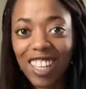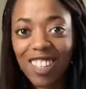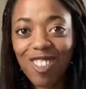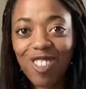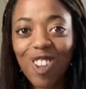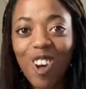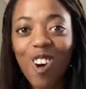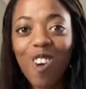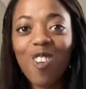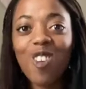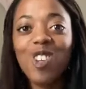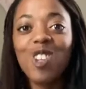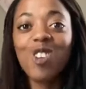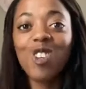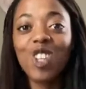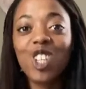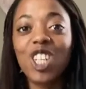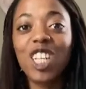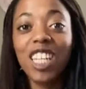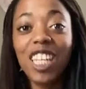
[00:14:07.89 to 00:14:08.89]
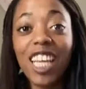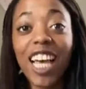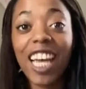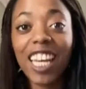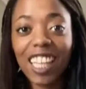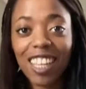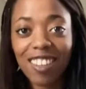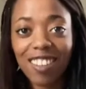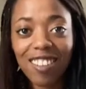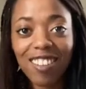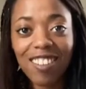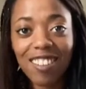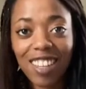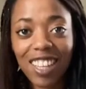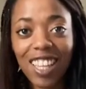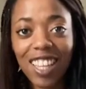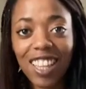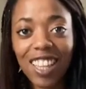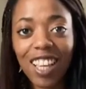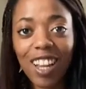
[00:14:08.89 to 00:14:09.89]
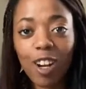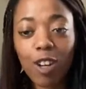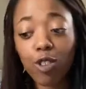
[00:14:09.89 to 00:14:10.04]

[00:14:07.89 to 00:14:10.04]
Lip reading: so your genetics is in there.